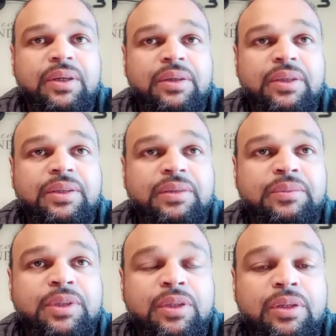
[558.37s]
right, I'm
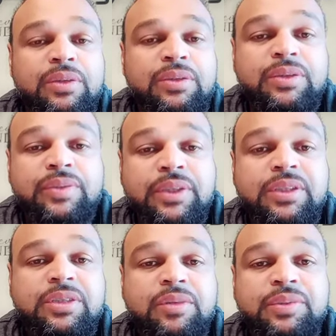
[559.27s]
going to close with the
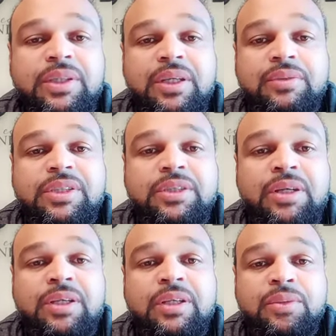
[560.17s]
scripture that we
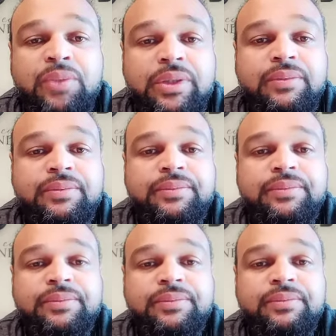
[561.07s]
started out with,
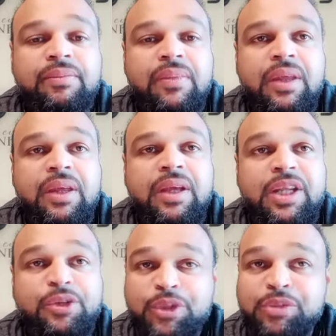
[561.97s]

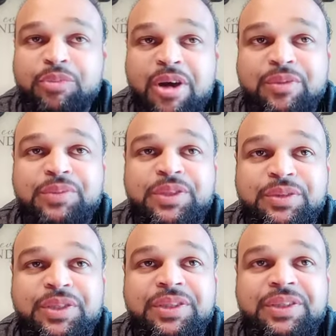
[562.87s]
and it was Proverbs
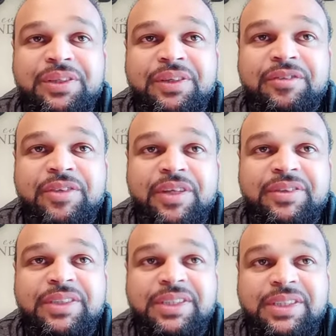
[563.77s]
3 5
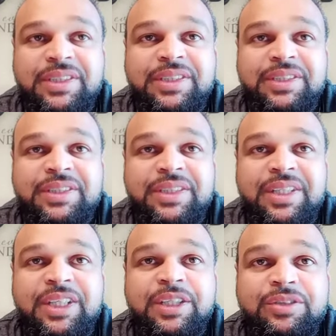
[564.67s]
to 6.
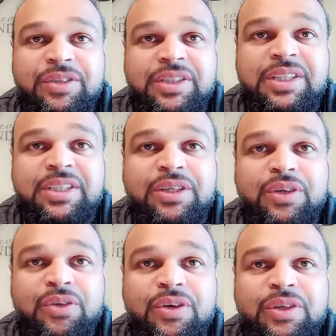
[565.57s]
Trust in the
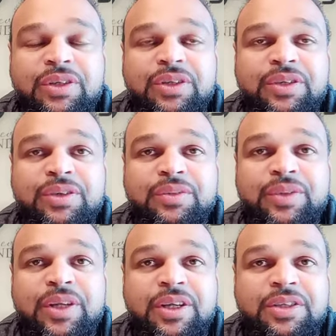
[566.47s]
Lord
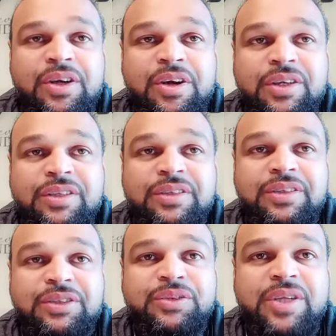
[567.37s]
with all your heart.
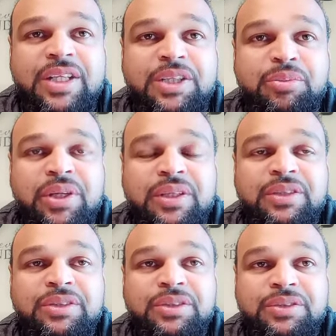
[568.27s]
Do not depend
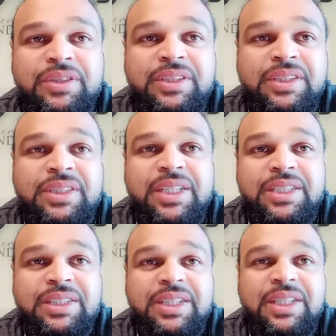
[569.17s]
on your own
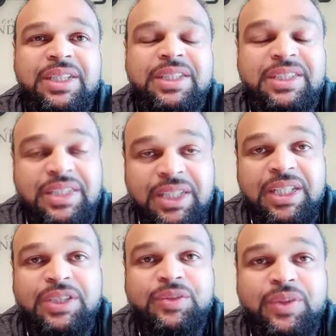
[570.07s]
understanding. Seek
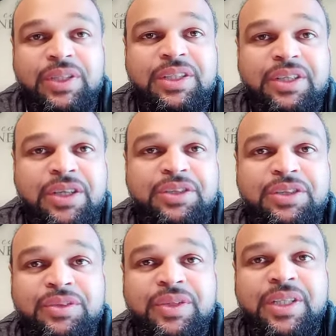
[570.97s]
his will in all you
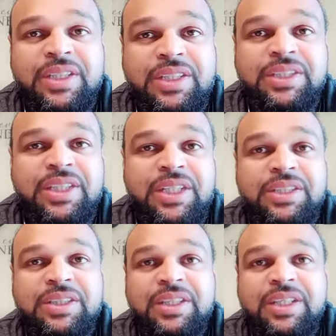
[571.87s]
do, and he shall
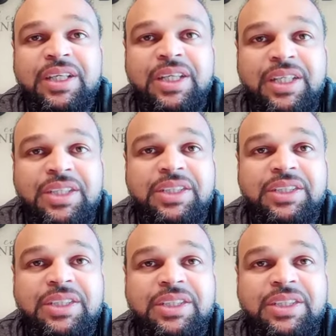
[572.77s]
he